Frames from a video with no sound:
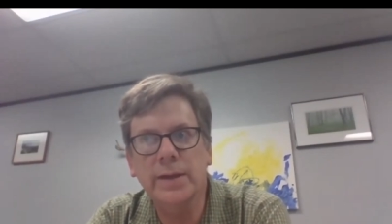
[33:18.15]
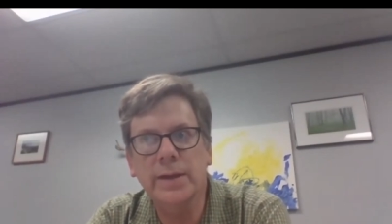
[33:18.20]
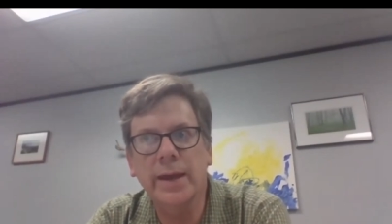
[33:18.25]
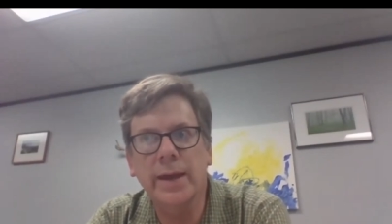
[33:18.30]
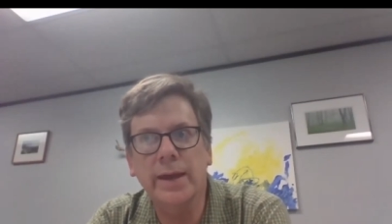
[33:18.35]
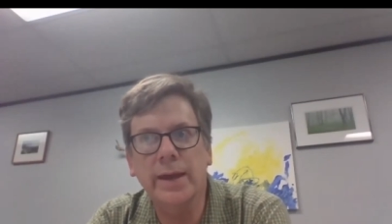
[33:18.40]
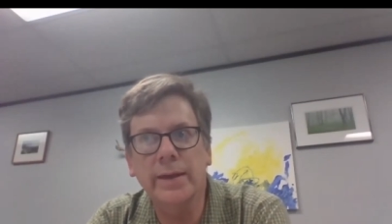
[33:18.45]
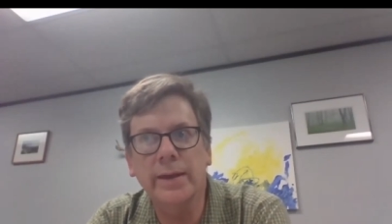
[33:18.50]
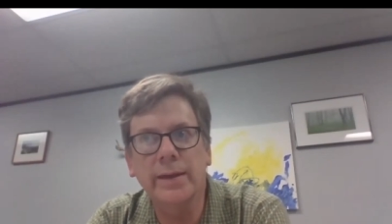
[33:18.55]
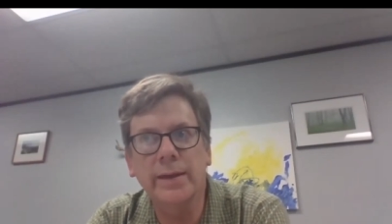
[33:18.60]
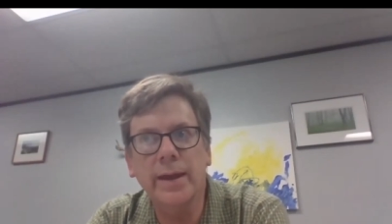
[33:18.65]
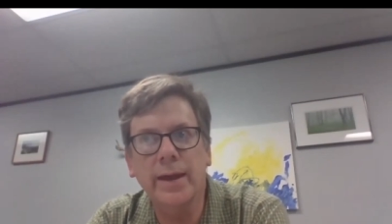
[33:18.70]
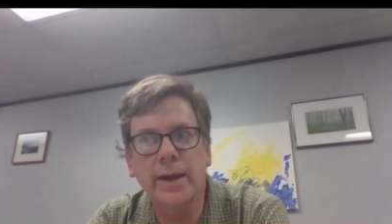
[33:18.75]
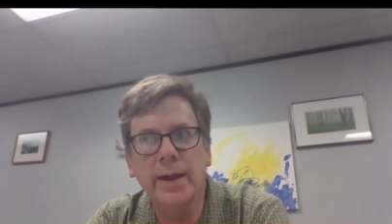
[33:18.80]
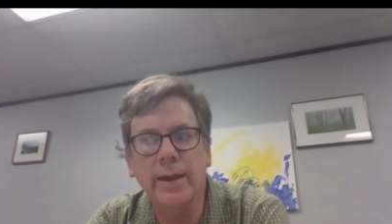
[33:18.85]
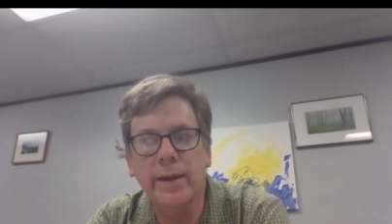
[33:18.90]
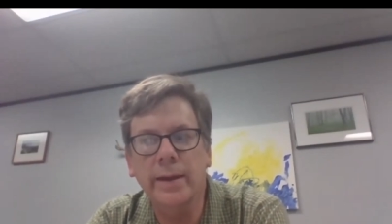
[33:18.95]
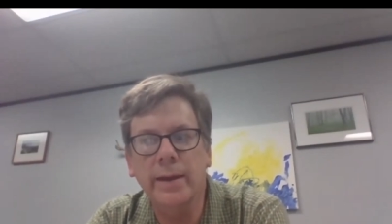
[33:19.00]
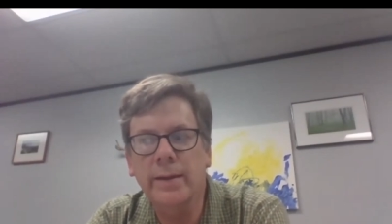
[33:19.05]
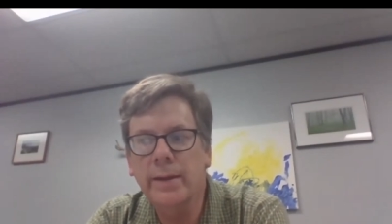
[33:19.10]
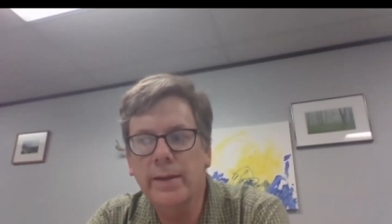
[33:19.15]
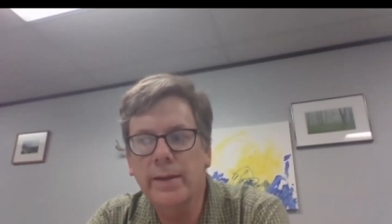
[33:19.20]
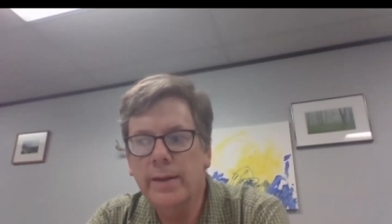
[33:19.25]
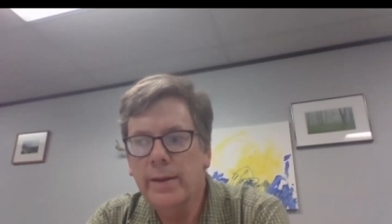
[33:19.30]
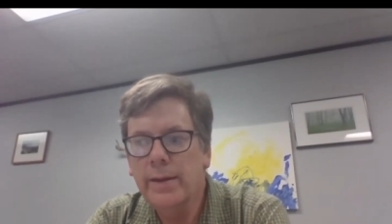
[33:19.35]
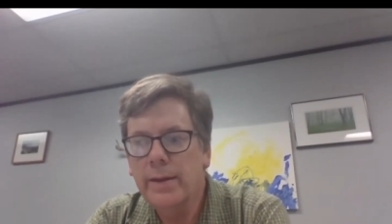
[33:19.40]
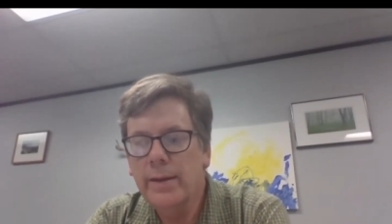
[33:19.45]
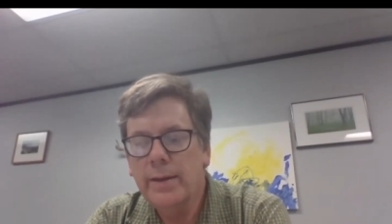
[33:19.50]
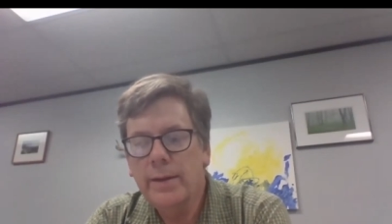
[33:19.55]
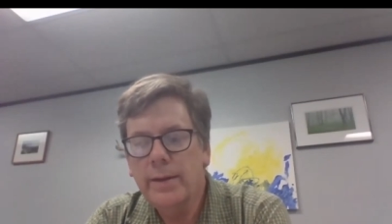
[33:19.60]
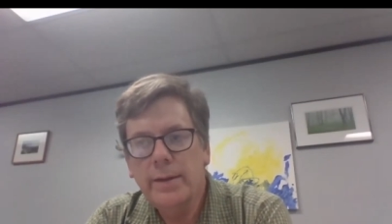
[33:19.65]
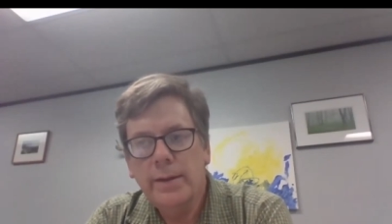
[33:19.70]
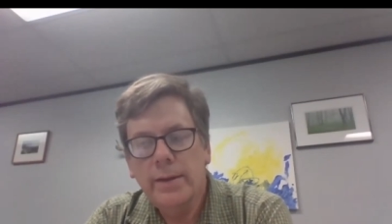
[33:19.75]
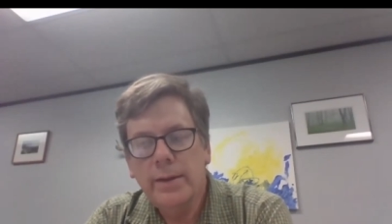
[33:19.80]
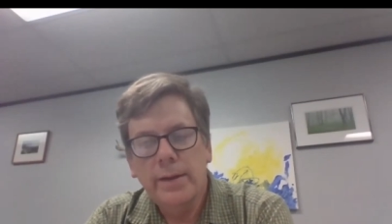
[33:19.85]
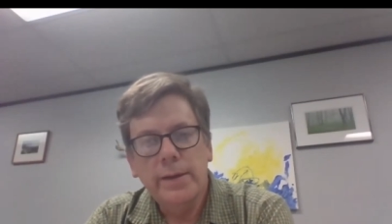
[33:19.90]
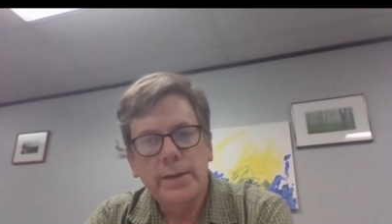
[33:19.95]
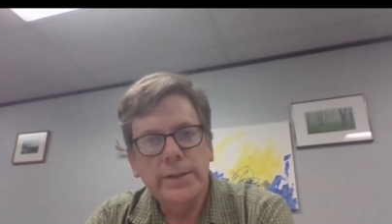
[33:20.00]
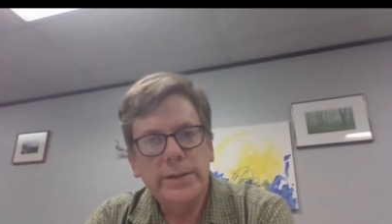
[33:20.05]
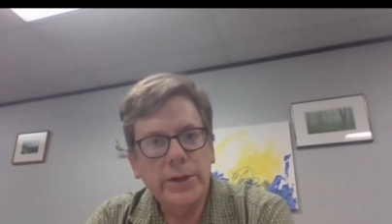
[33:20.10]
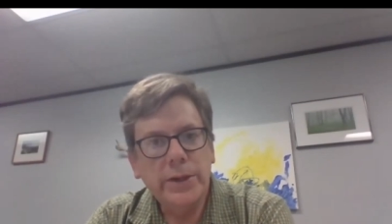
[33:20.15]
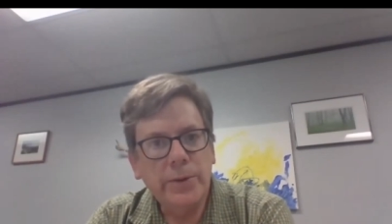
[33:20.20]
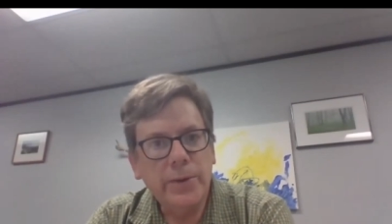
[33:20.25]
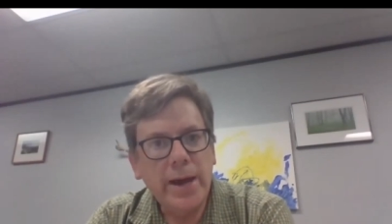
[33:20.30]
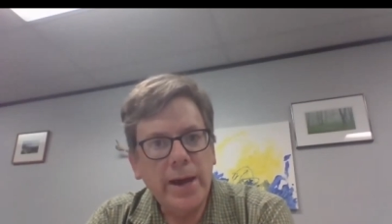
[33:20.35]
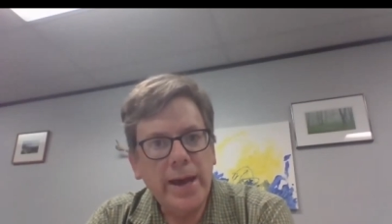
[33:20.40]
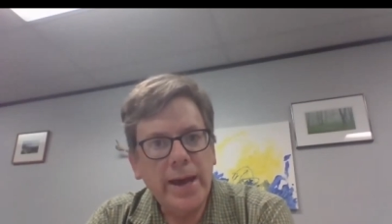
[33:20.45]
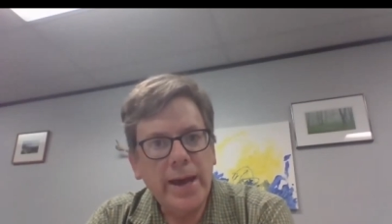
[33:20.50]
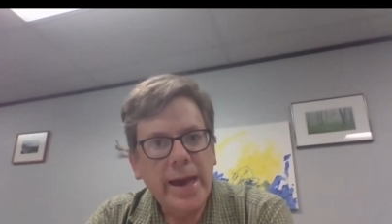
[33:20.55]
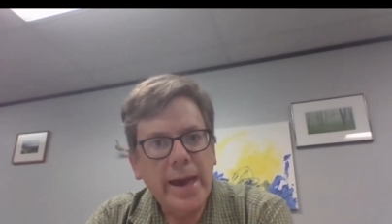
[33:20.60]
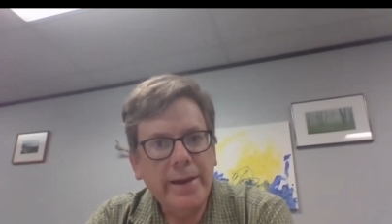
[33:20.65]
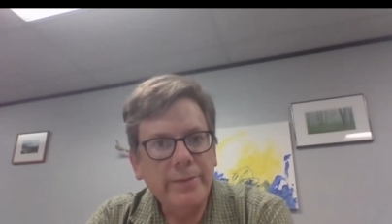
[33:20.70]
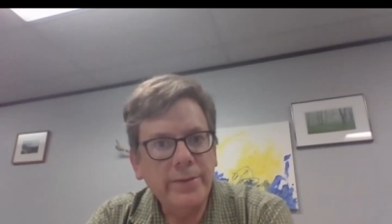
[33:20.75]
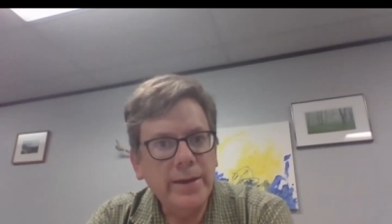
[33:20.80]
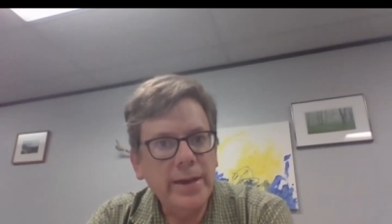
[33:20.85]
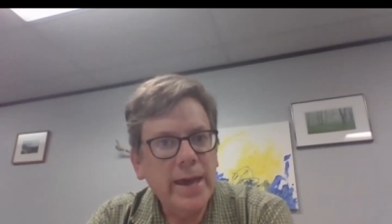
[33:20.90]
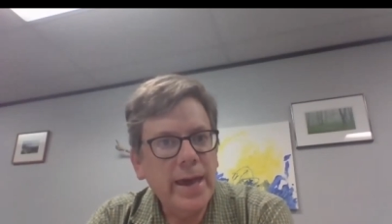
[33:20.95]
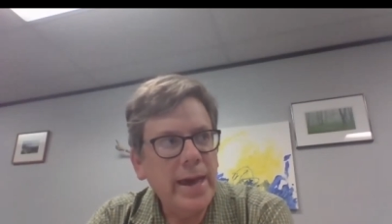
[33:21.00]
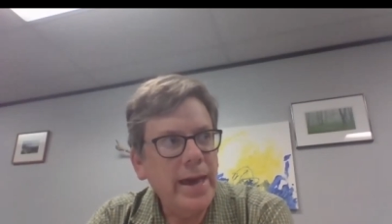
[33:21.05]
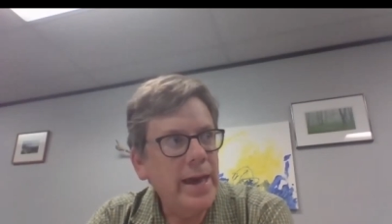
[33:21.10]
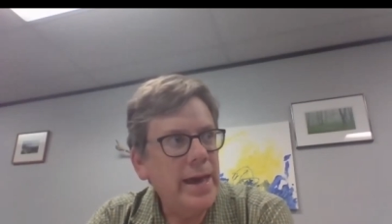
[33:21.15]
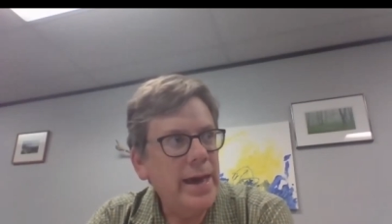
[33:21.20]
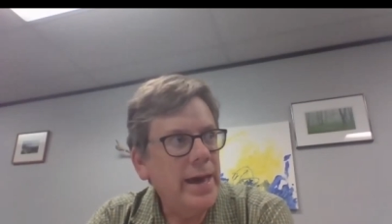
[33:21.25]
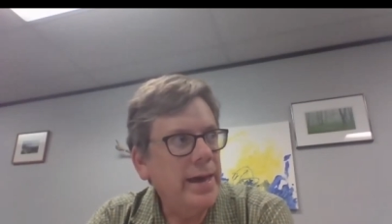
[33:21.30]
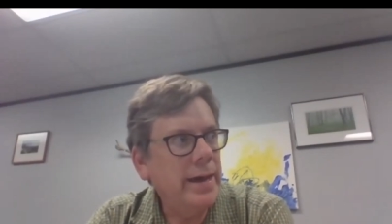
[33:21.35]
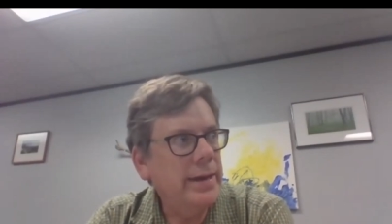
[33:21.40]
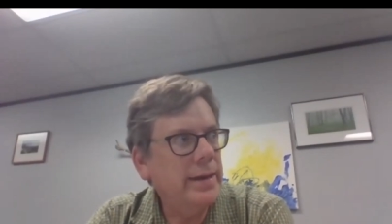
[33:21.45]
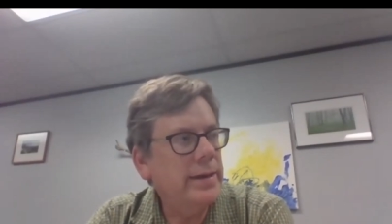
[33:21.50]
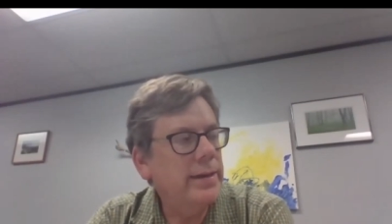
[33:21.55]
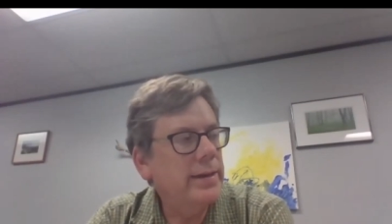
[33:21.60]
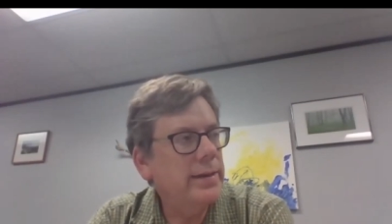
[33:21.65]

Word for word: and uh, so I haven't had